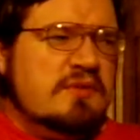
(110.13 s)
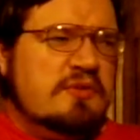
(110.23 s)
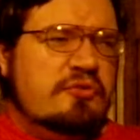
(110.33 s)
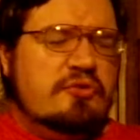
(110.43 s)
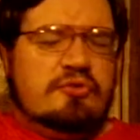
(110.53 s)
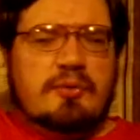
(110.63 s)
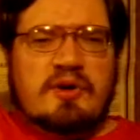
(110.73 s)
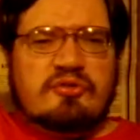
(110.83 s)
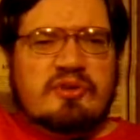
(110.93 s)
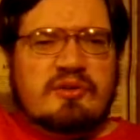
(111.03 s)

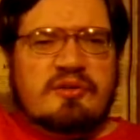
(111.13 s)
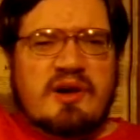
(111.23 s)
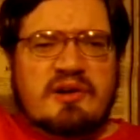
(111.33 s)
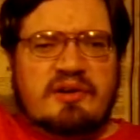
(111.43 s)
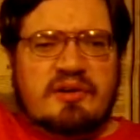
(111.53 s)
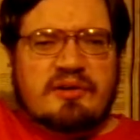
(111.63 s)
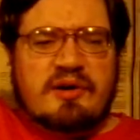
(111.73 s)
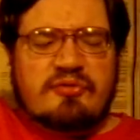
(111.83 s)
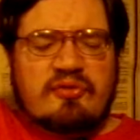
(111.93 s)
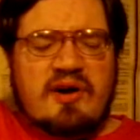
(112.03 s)
situation. I
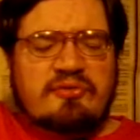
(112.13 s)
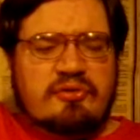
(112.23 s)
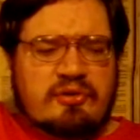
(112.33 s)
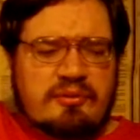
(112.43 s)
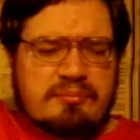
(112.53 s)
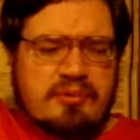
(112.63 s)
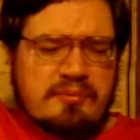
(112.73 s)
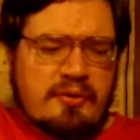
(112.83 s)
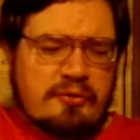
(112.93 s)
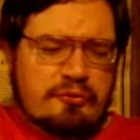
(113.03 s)
drafted a
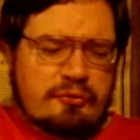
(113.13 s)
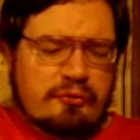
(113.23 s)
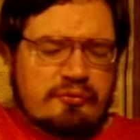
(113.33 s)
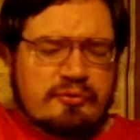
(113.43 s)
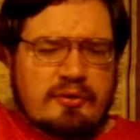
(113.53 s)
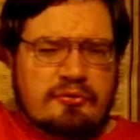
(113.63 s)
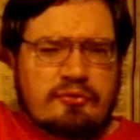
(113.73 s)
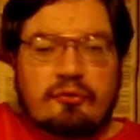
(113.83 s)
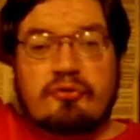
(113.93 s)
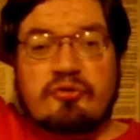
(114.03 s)
proposal for a
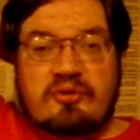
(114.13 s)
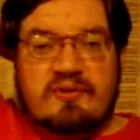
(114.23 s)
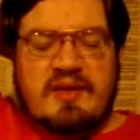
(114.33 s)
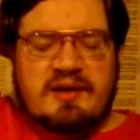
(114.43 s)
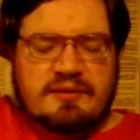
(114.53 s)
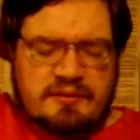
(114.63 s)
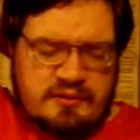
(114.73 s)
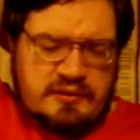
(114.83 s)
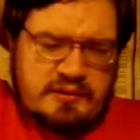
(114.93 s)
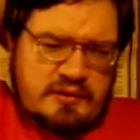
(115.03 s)
solution to
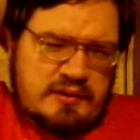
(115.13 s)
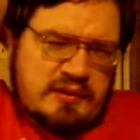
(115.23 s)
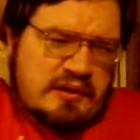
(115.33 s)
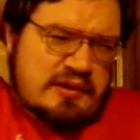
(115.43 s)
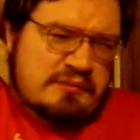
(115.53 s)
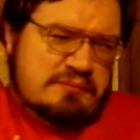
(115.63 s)
that.